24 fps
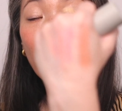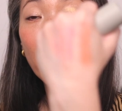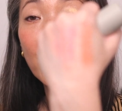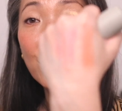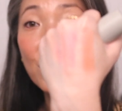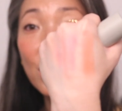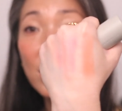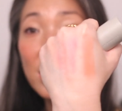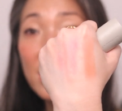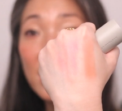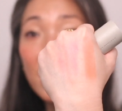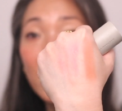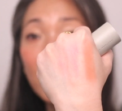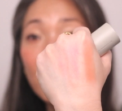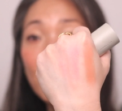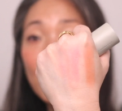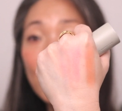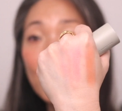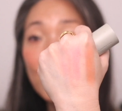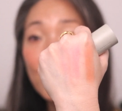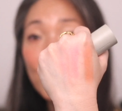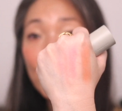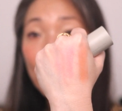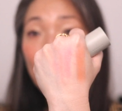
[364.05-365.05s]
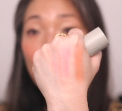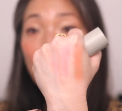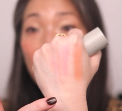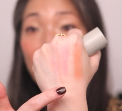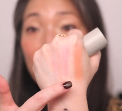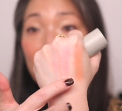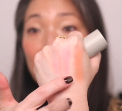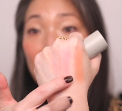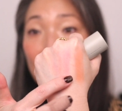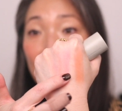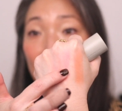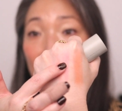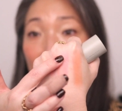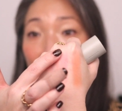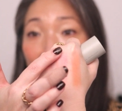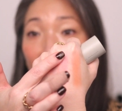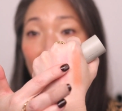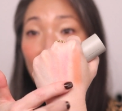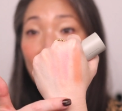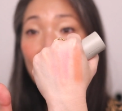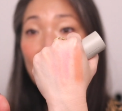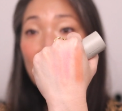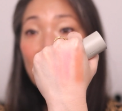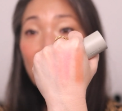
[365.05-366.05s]
It just gives your cheeks, you see
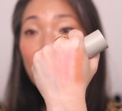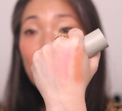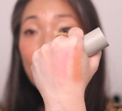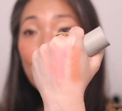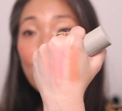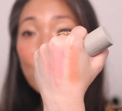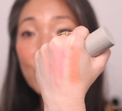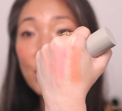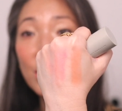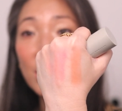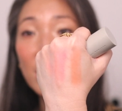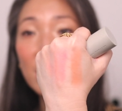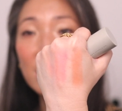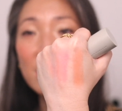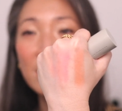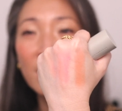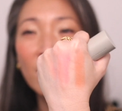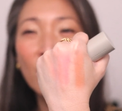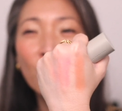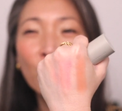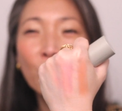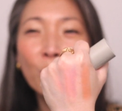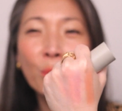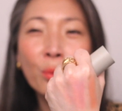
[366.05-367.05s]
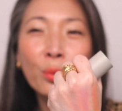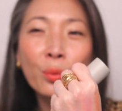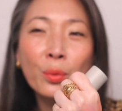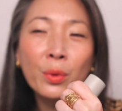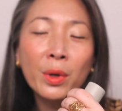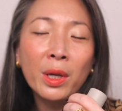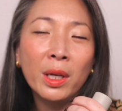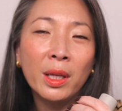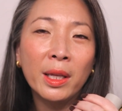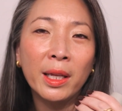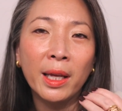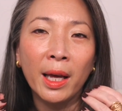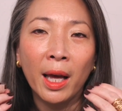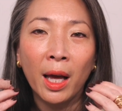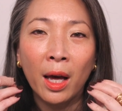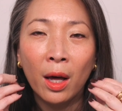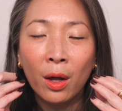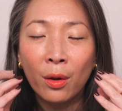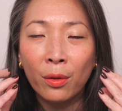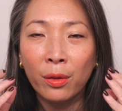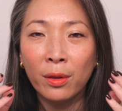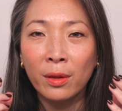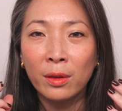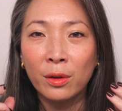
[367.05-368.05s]
that? Just gives your cheeks like a really
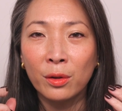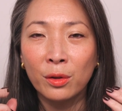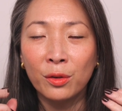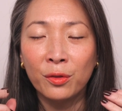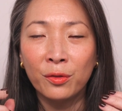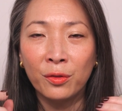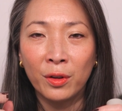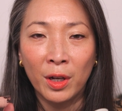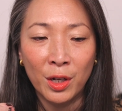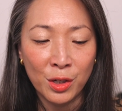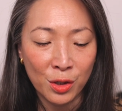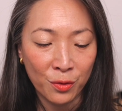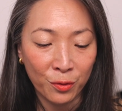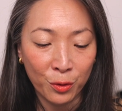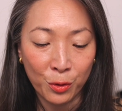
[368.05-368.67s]
healthy little flush.